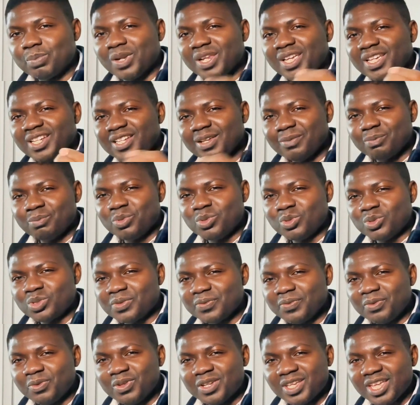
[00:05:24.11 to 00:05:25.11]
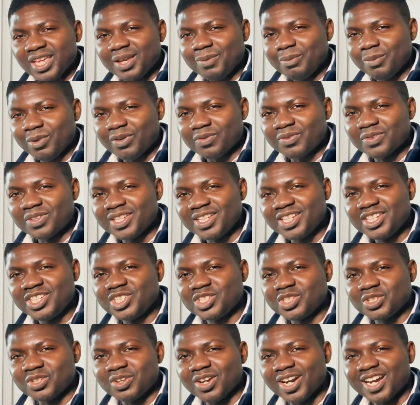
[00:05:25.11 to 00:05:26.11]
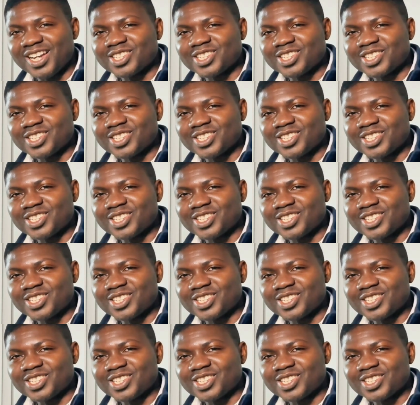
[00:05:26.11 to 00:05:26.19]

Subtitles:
play the beautiful game of nature